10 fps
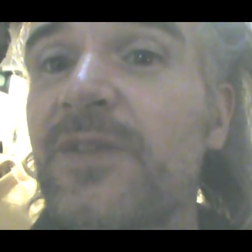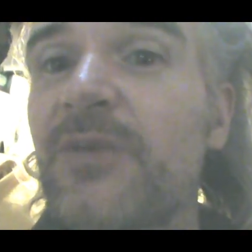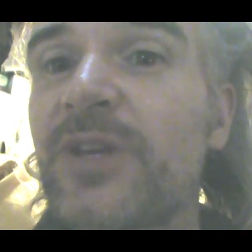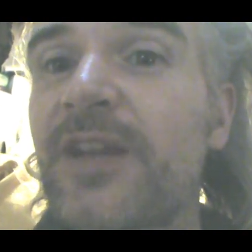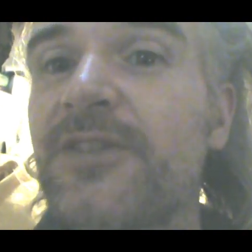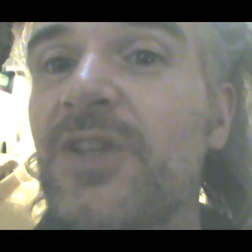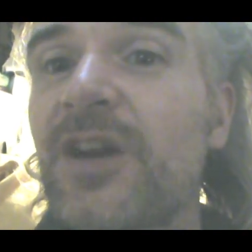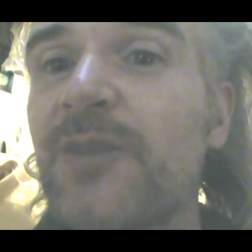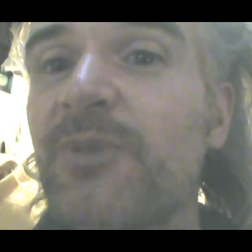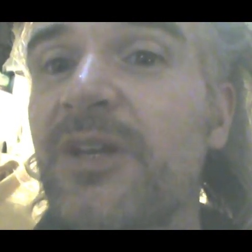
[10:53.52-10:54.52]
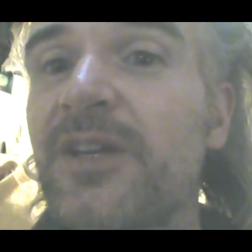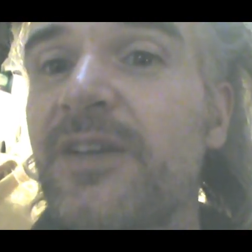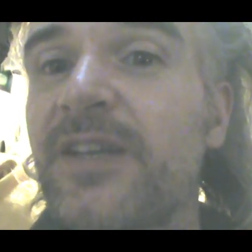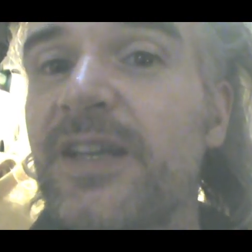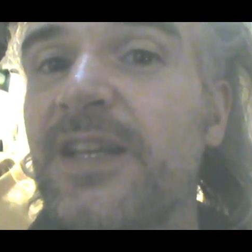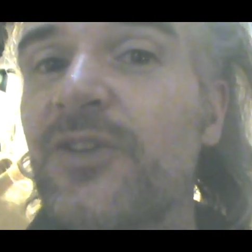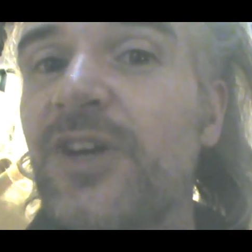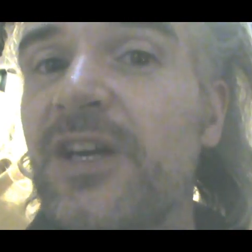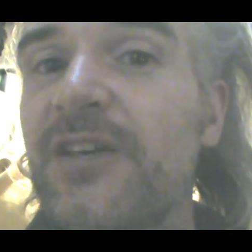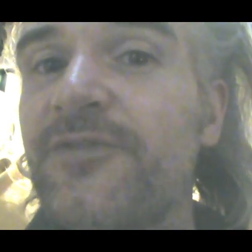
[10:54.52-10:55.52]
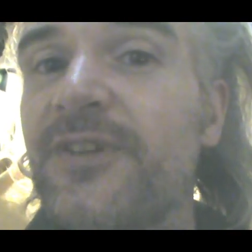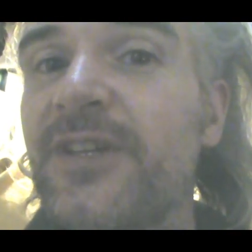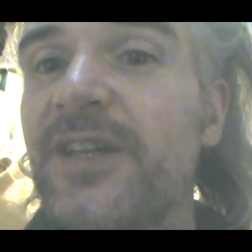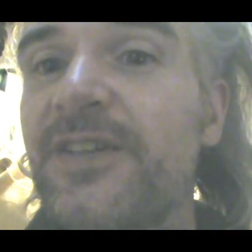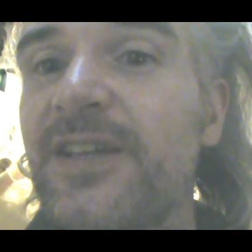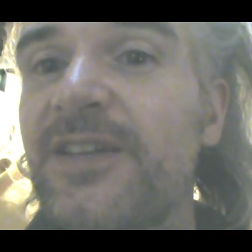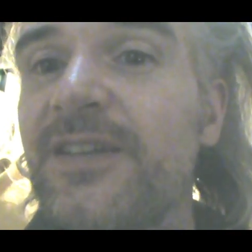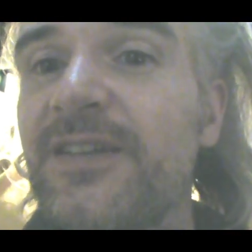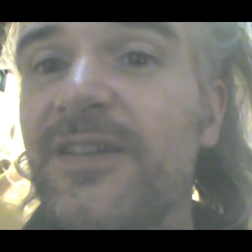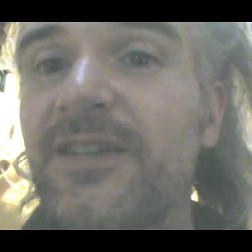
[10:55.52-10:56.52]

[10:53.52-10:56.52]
they were near the top, they get killed off, and then